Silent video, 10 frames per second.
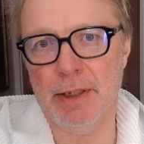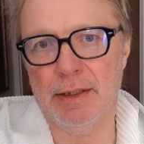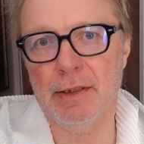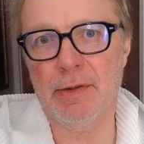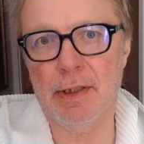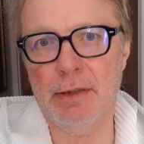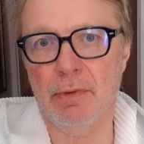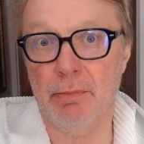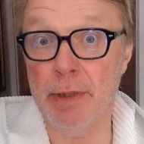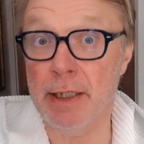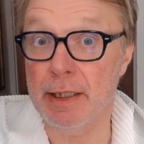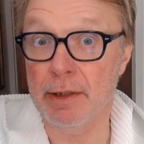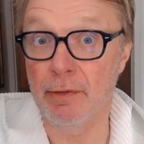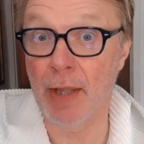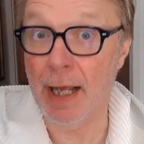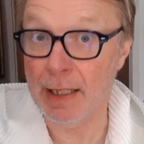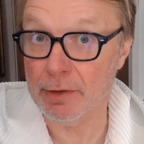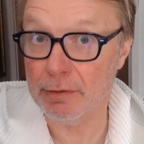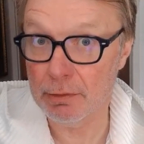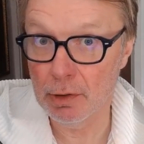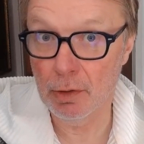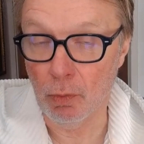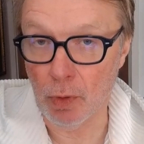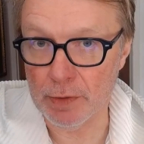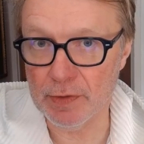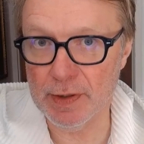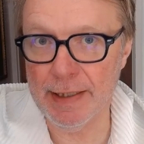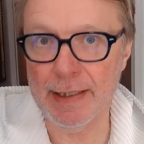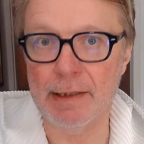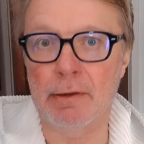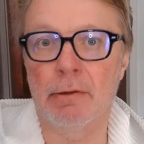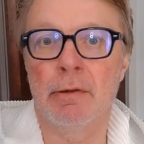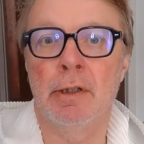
but it does seem to me that, once again,